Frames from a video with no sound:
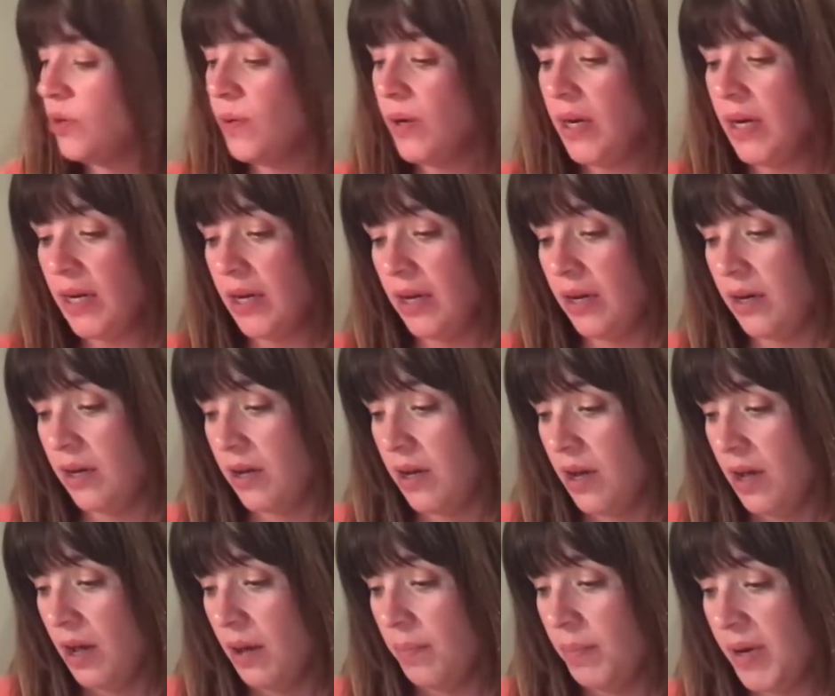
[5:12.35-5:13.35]
you needed
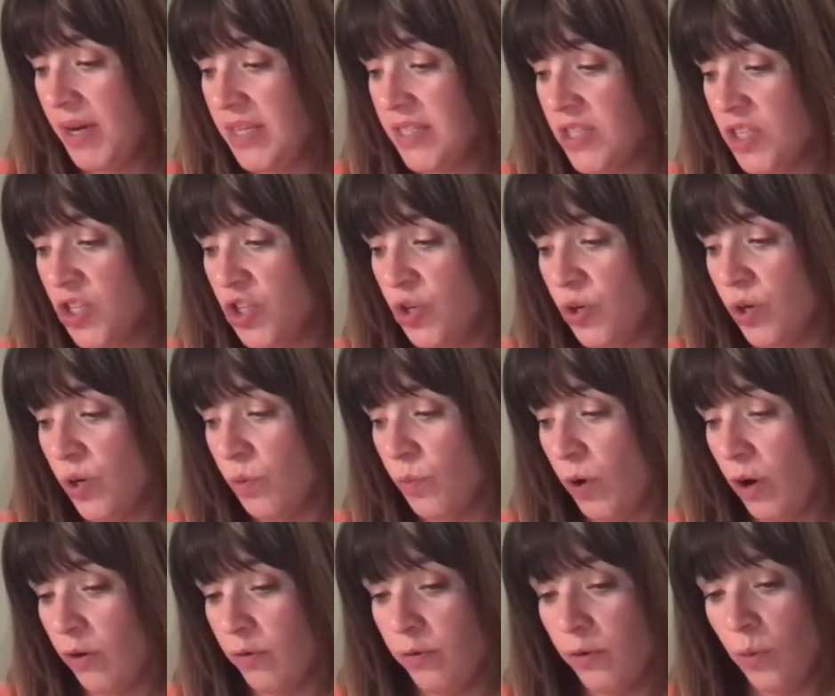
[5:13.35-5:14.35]
pieces you can
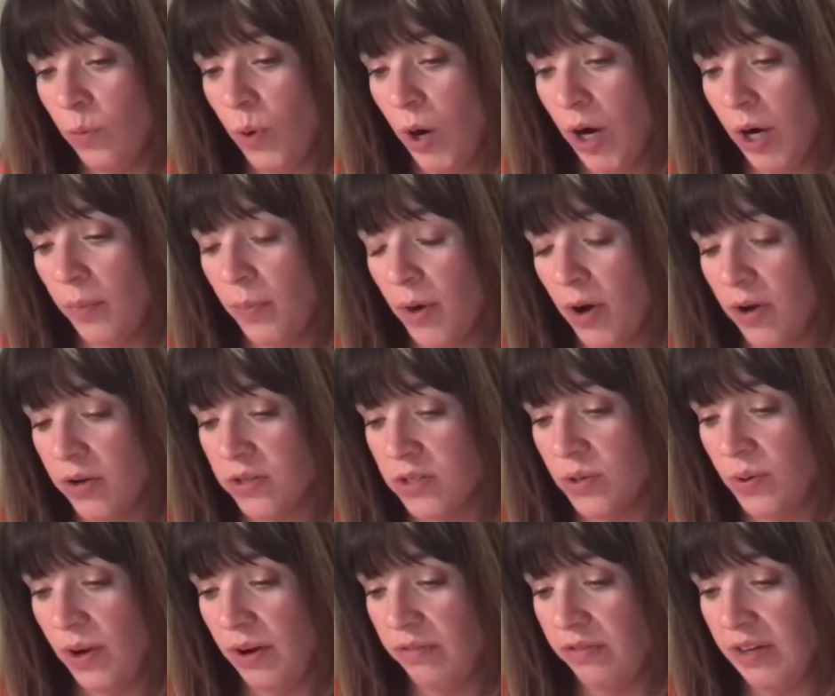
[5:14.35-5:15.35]
wear for work, but
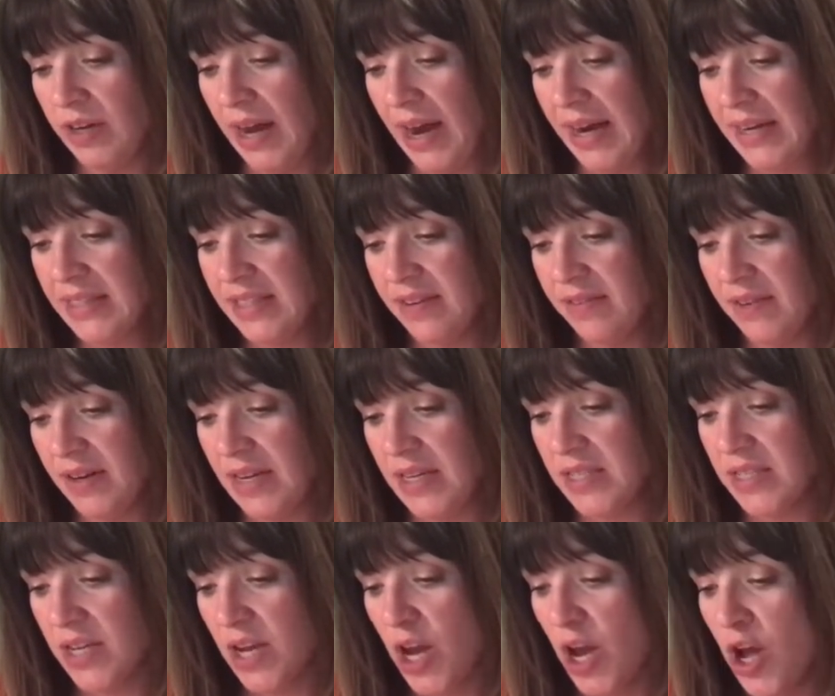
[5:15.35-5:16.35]
also everyday
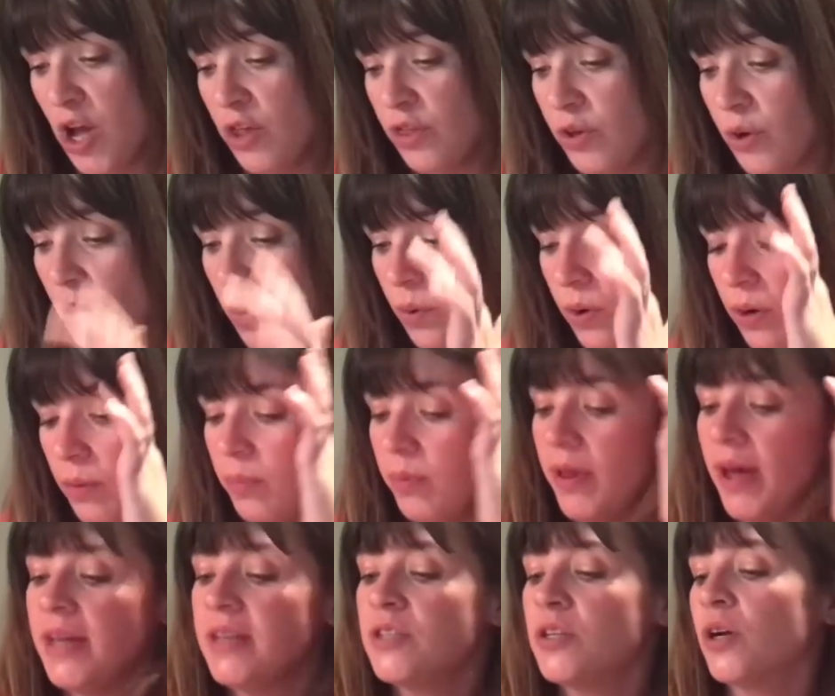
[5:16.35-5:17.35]
activities. They're on a
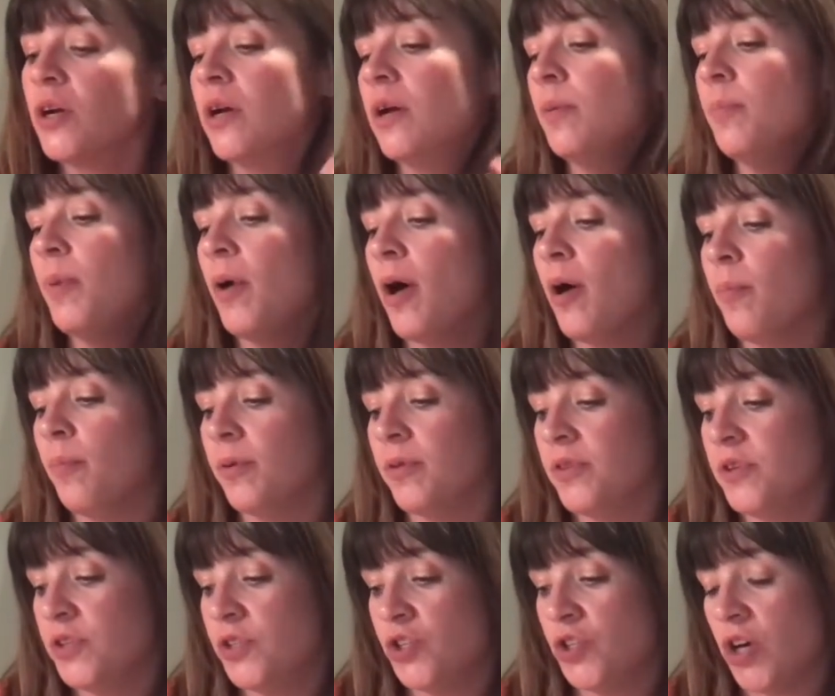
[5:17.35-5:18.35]
blazer and a pump with
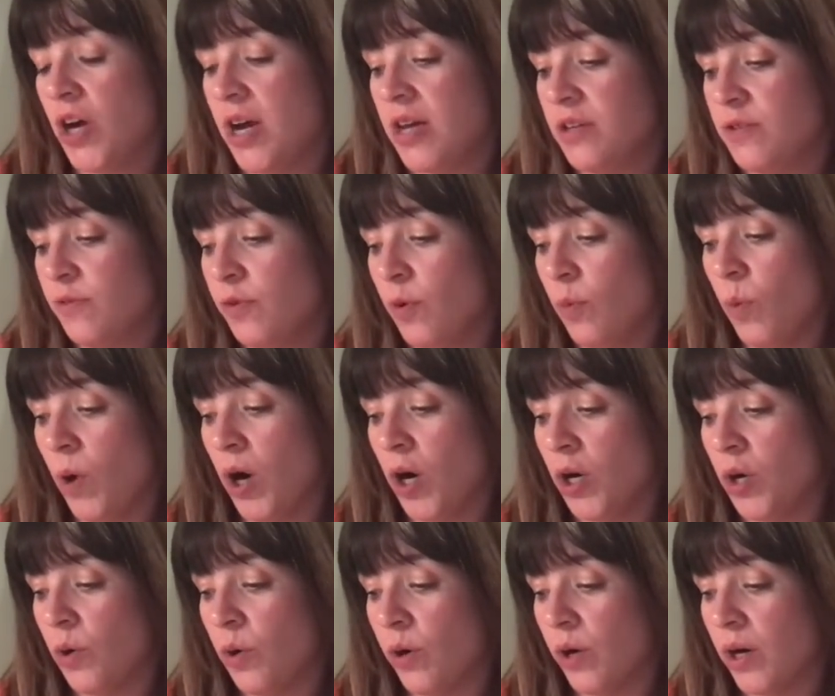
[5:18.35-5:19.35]
this dress for
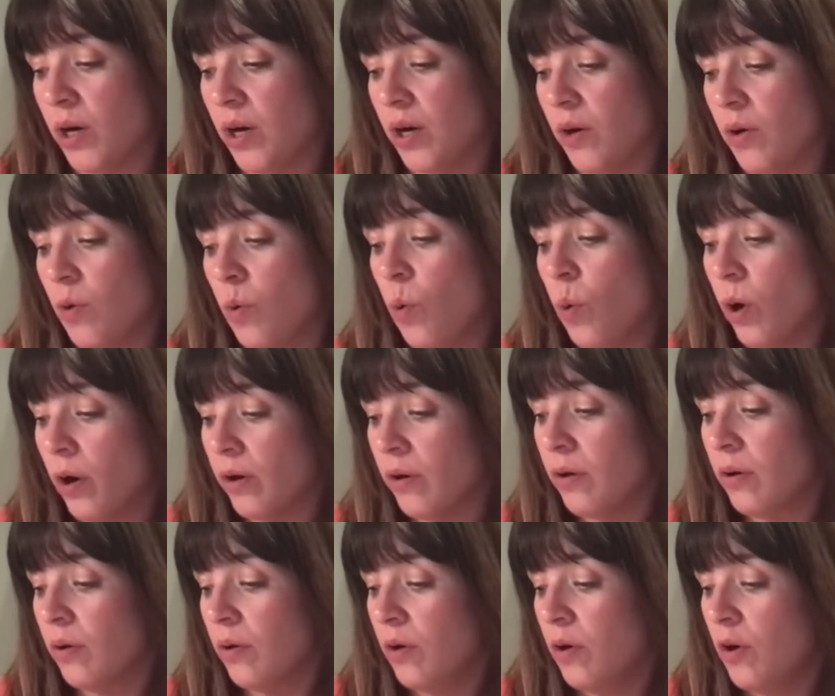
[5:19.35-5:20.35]
work
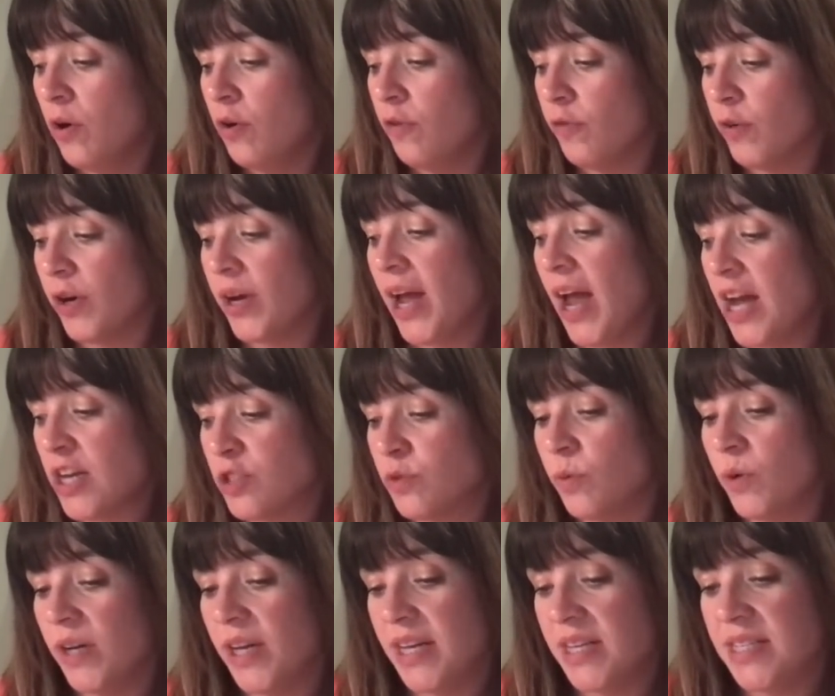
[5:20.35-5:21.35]
or for
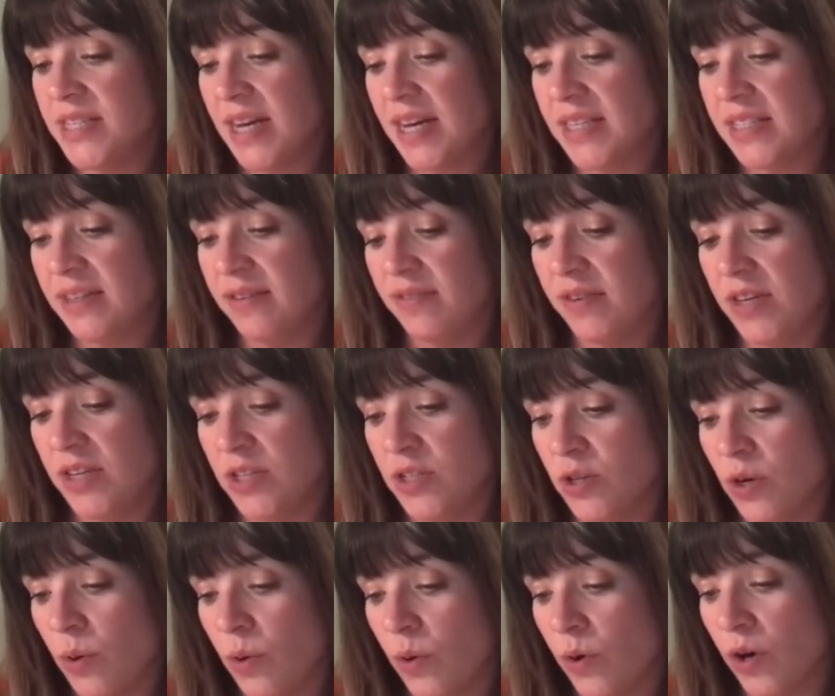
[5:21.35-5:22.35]
casual kids activities.
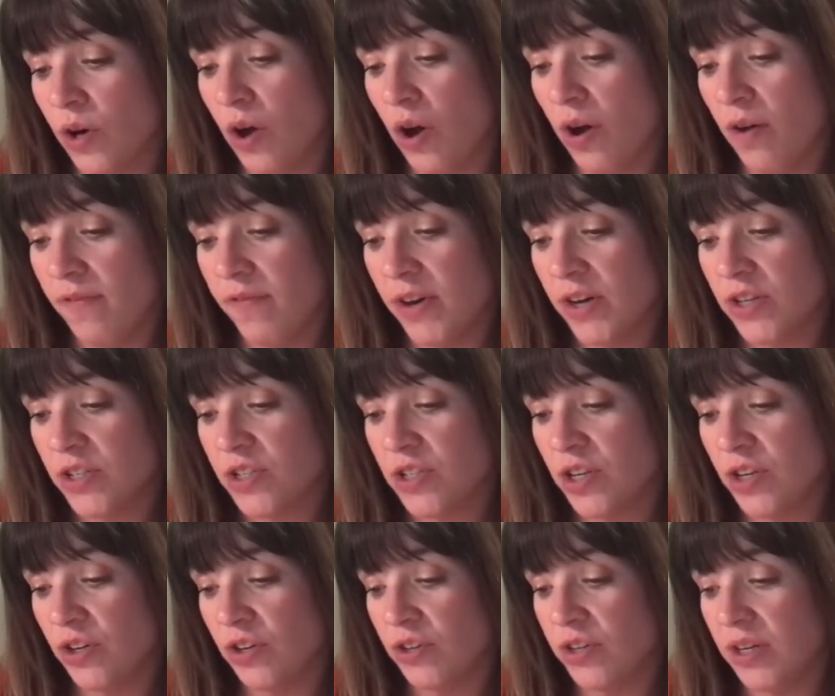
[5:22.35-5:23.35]
They're on Converse
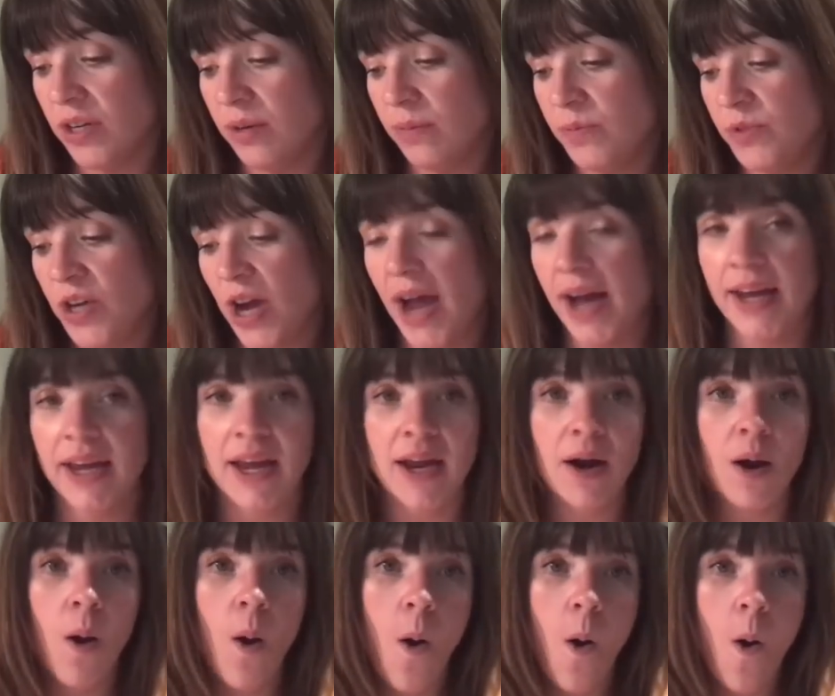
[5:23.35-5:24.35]
and your denim jacket.